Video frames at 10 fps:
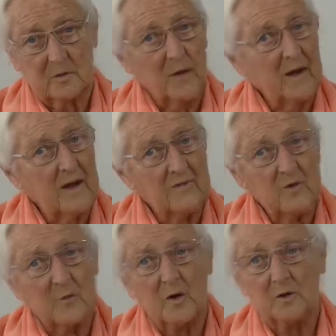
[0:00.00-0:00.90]
where
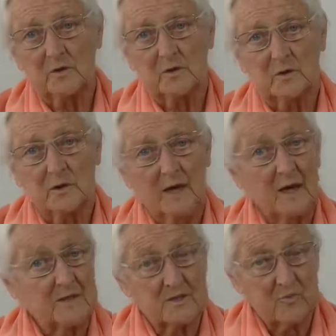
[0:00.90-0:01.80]
everyone
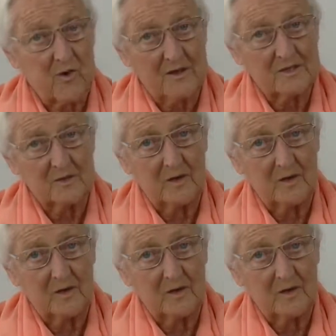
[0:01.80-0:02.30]
has the right to